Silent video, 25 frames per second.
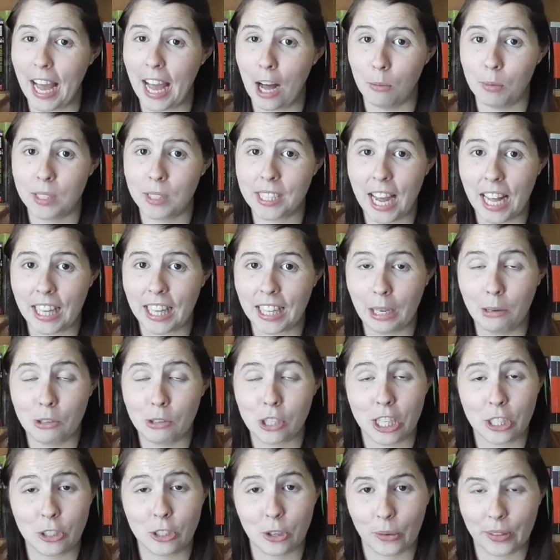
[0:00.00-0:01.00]
Albertalli,
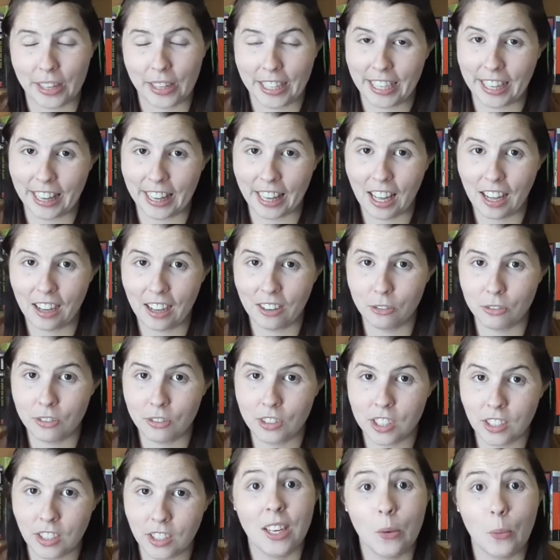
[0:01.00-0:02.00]
which I totally
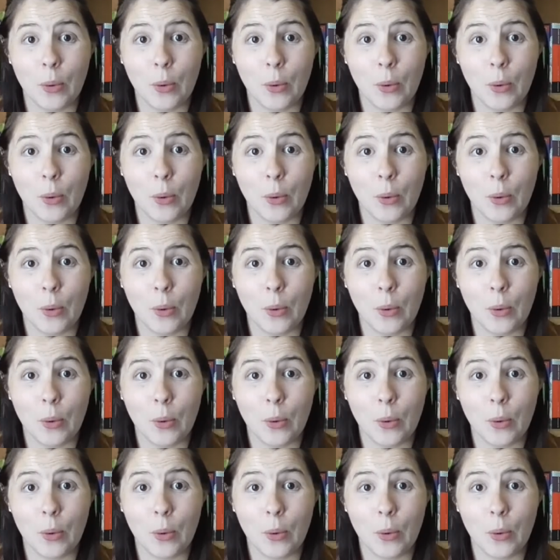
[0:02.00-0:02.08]
loved.